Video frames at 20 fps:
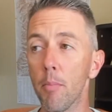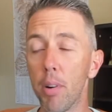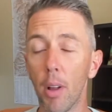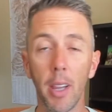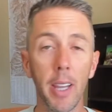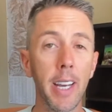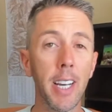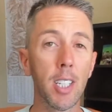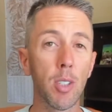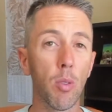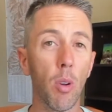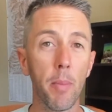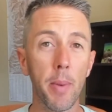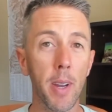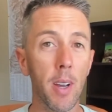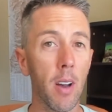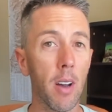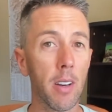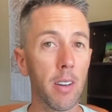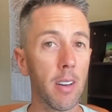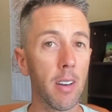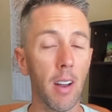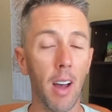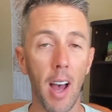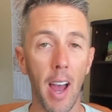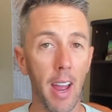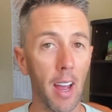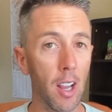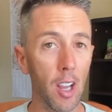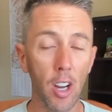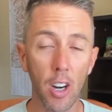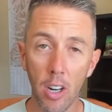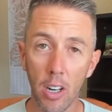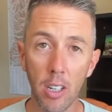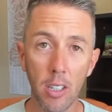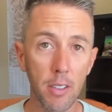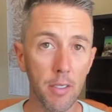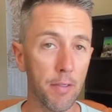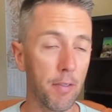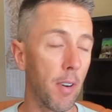Police will be on high
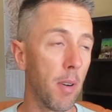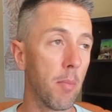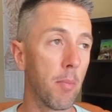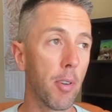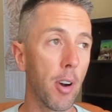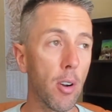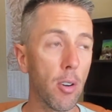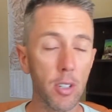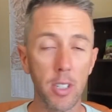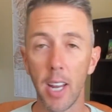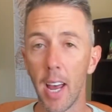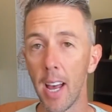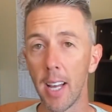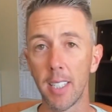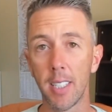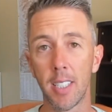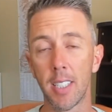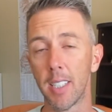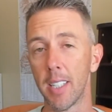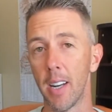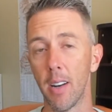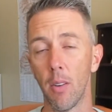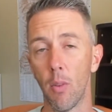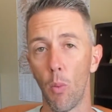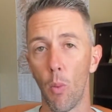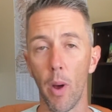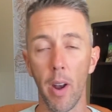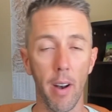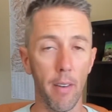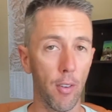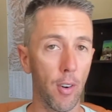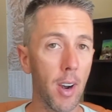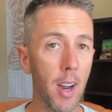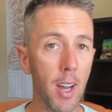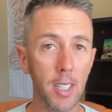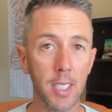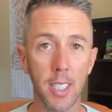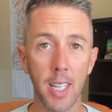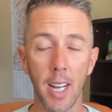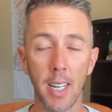alert from protests and whatever
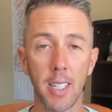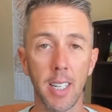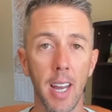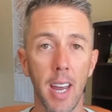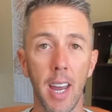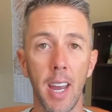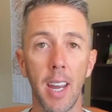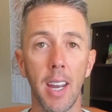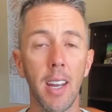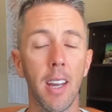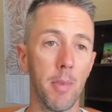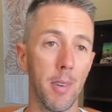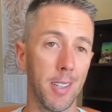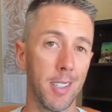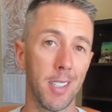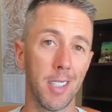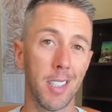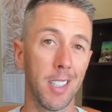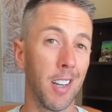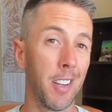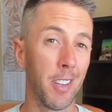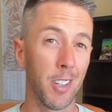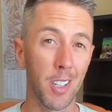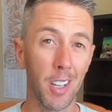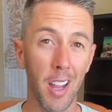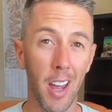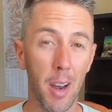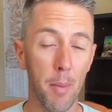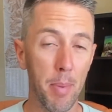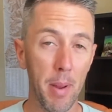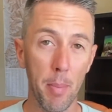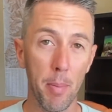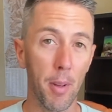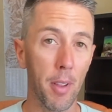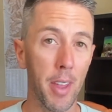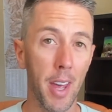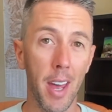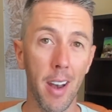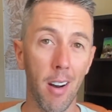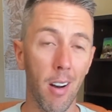else that day. There's a lot of people
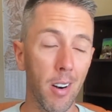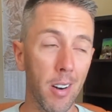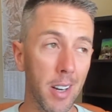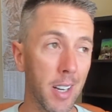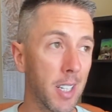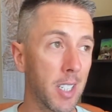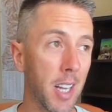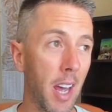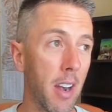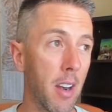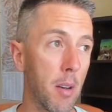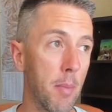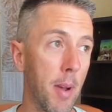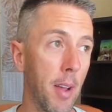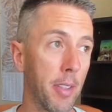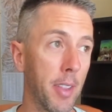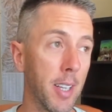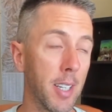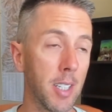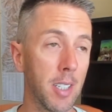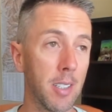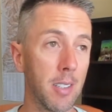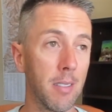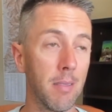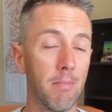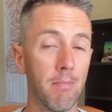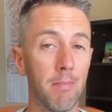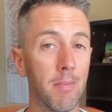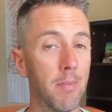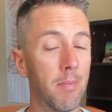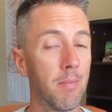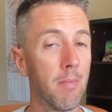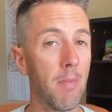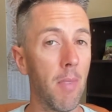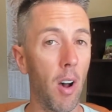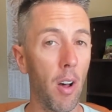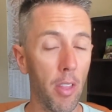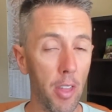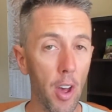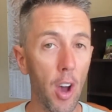that aren't excited about this.
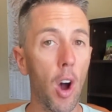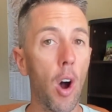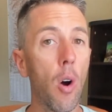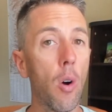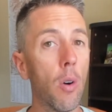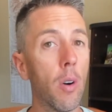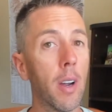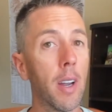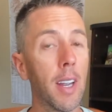Although,